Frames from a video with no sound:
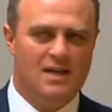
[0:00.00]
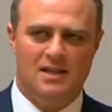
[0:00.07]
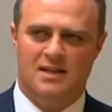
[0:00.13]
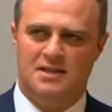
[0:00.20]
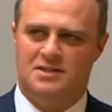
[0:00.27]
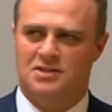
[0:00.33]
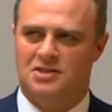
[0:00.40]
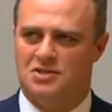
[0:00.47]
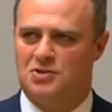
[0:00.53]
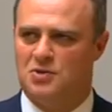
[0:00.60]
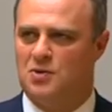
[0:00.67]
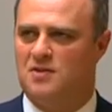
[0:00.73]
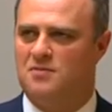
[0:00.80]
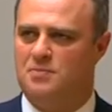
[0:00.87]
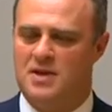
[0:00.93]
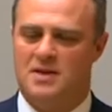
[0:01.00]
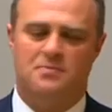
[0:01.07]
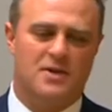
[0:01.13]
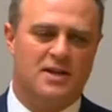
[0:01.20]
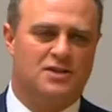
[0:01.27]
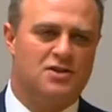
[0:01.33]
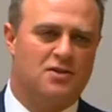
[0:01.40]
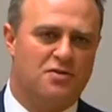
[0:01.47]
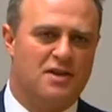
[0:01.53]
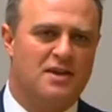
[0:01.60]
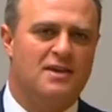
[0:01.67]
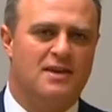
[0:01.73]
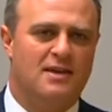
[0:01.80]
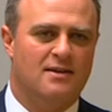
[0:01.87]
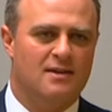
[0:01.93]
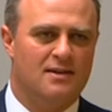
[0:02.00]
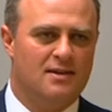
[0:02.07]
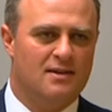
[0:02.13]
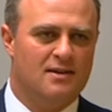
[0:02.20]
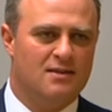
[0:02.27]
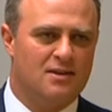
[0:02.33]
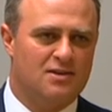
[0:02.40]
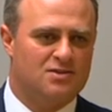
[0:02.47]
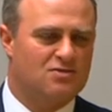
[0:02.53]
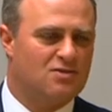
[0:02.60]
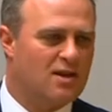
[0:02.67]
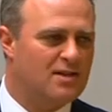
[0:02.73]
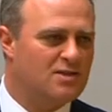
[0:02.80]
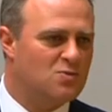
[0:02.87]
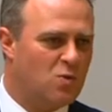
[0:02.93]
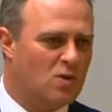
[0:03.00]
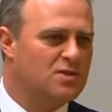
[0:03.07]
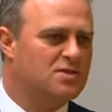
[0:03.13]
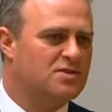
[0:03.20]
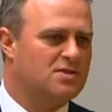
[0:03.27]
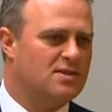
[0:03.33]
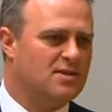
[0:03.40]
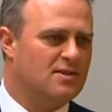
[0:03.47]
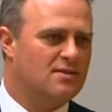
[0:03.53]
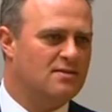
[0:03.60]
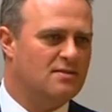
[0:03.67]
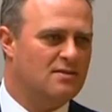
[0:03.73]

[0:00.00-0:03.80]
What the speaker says: This is the sort of big picture thinking that Australians want to see